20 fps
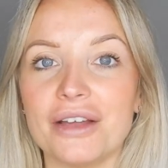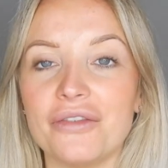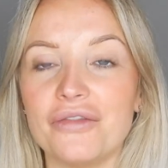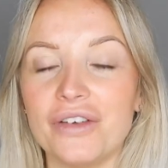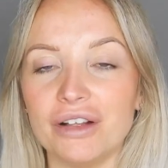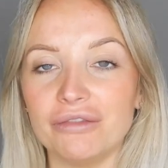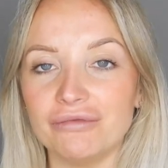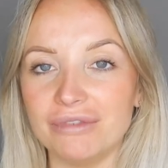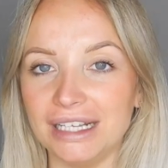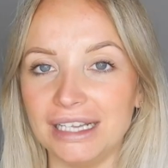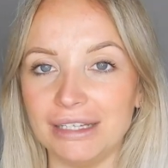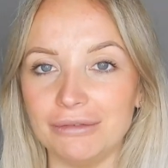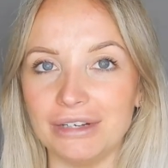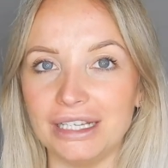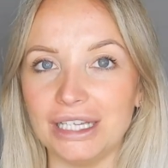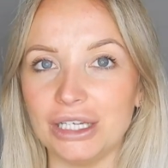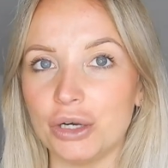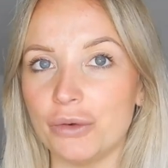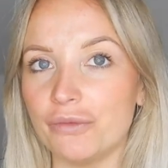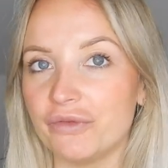I felt really,
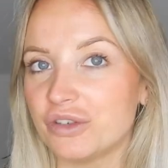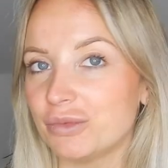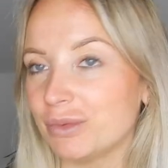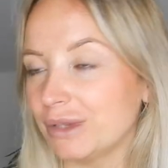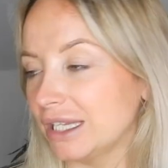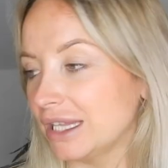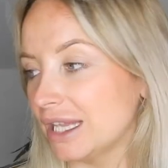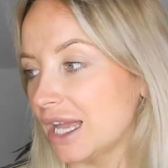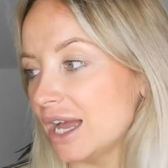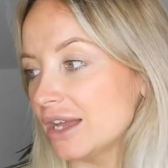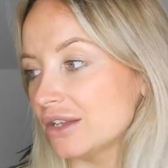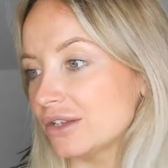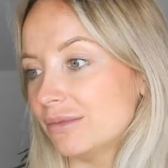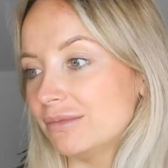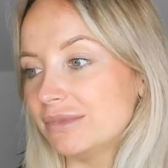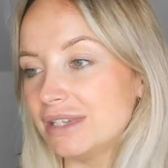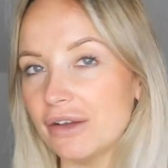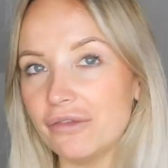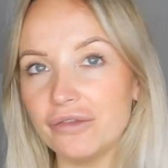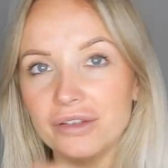really comfortable in that, so
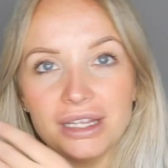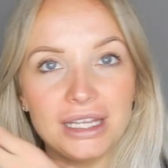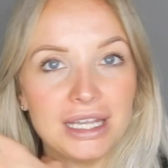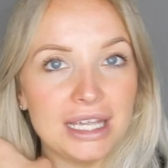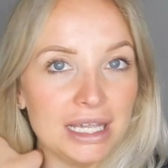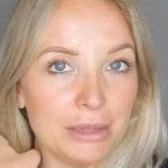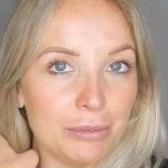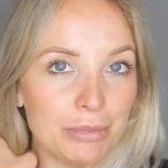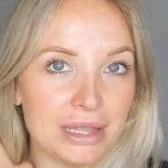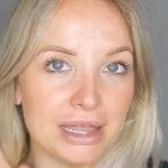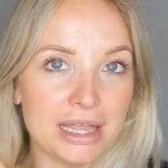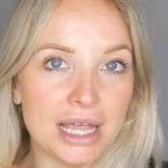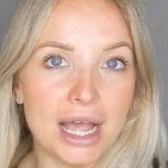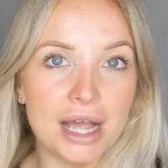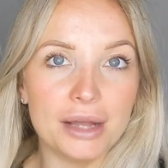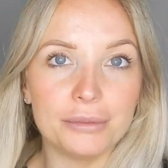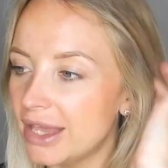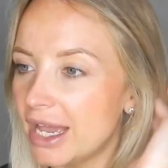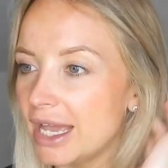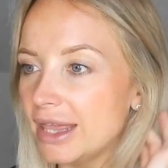I'm definitely keeping
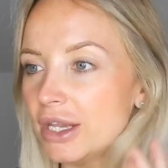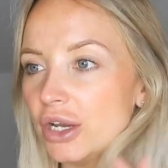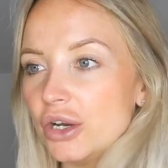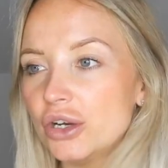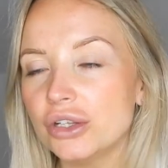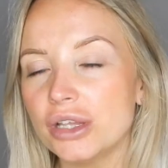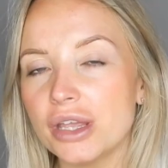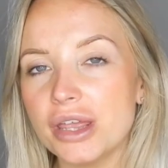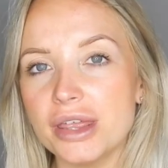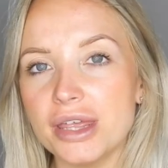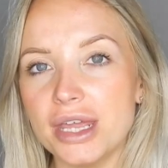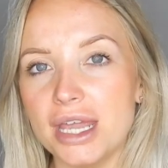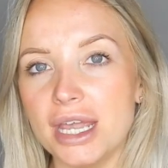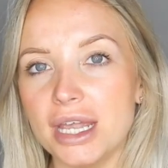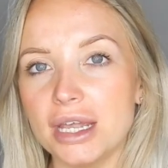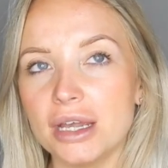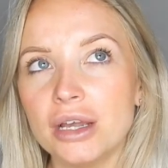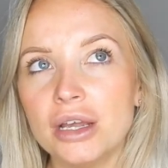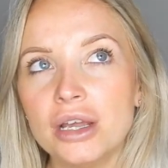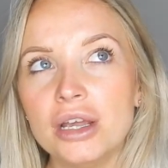that. And then the only
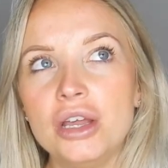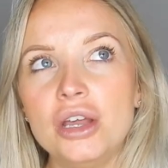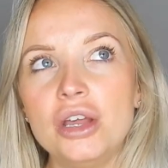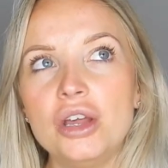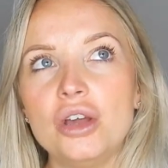thing